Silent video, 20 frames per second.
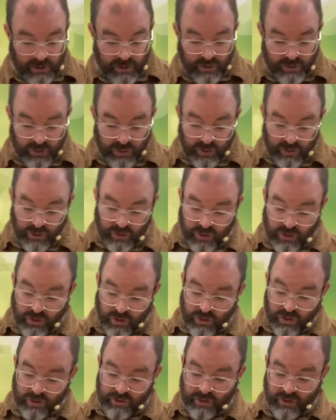to do
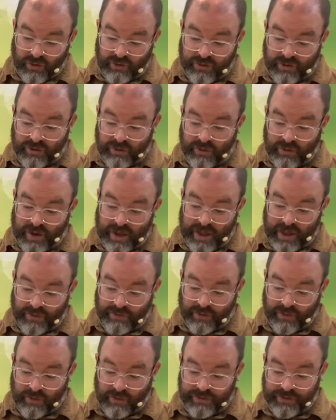good or to do
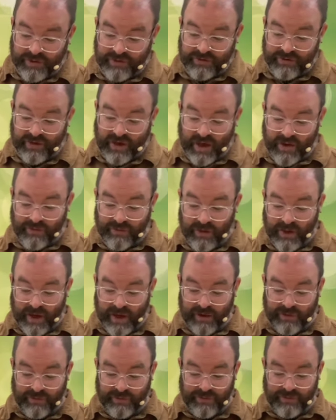evil, to save
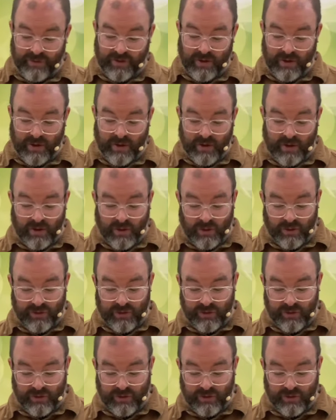life or to